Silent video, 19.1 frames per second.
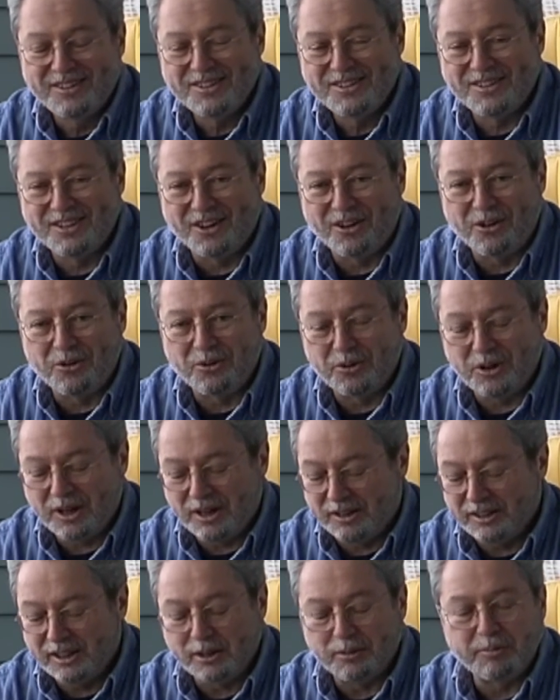So
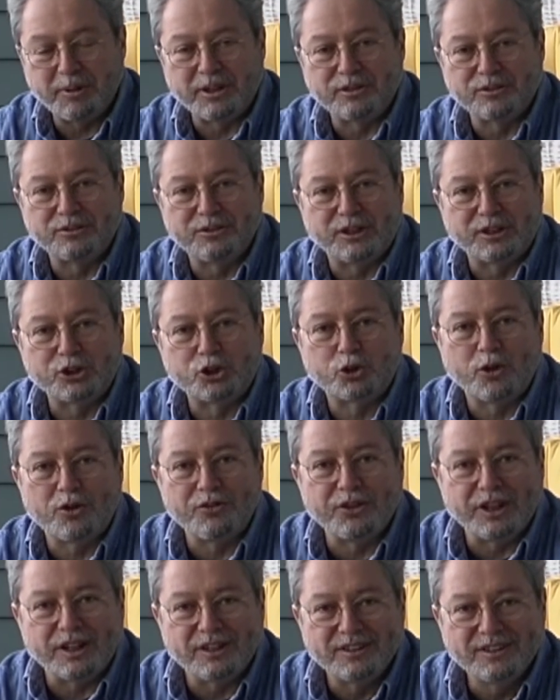uh, a little bit of uh,
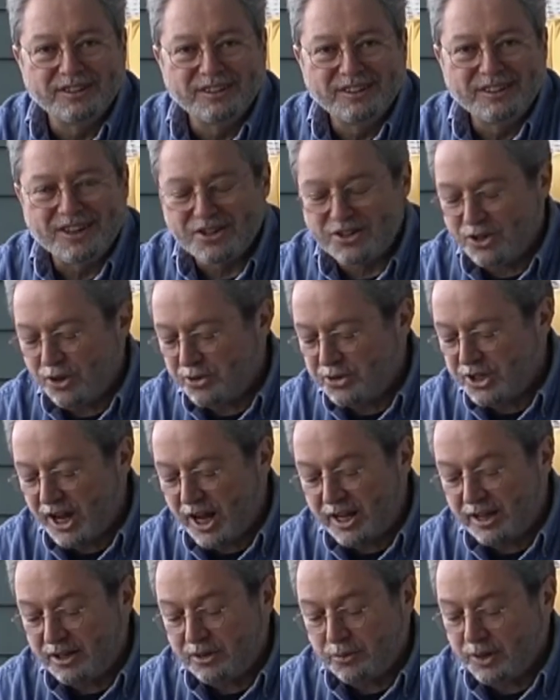trivia
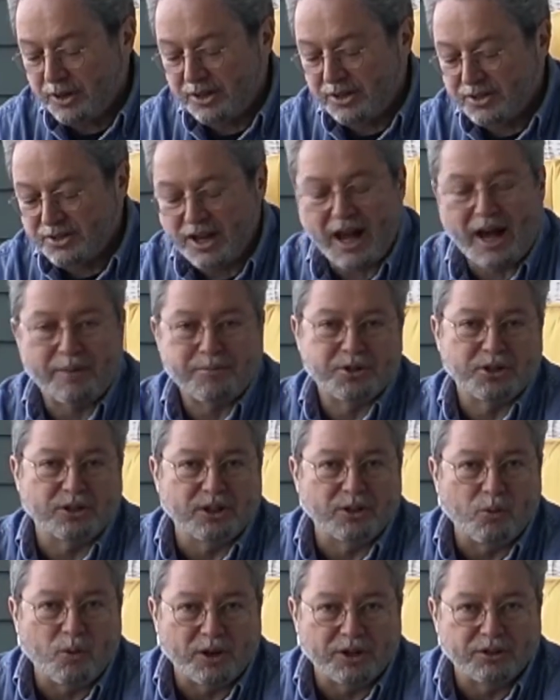associated with this
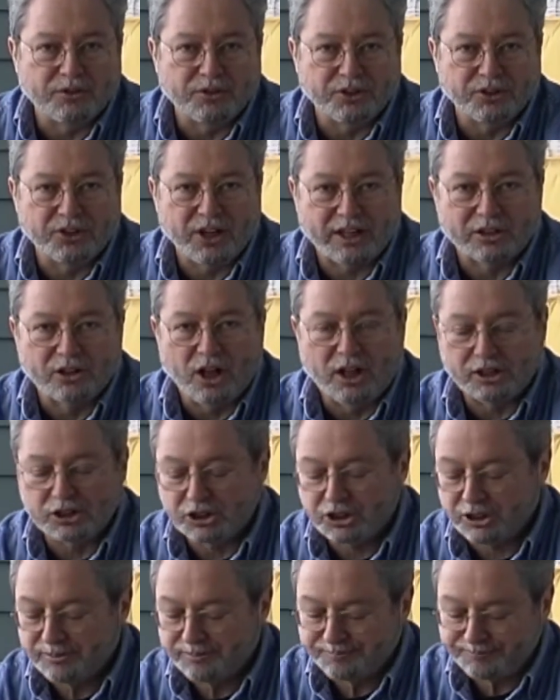absolutely wonderful
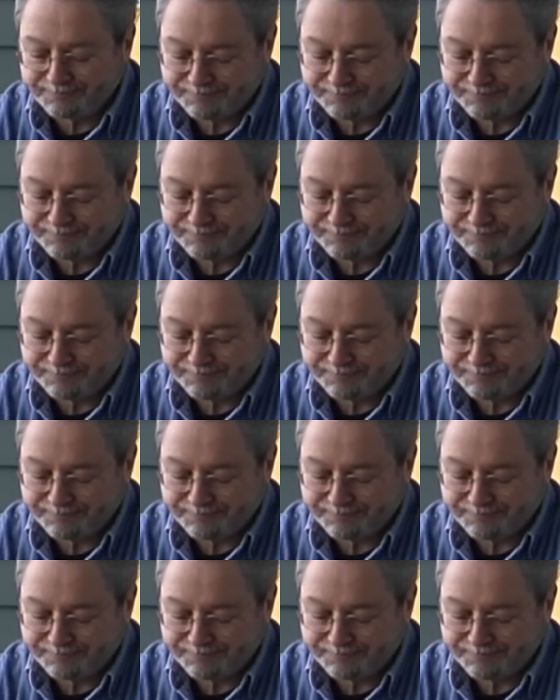technology.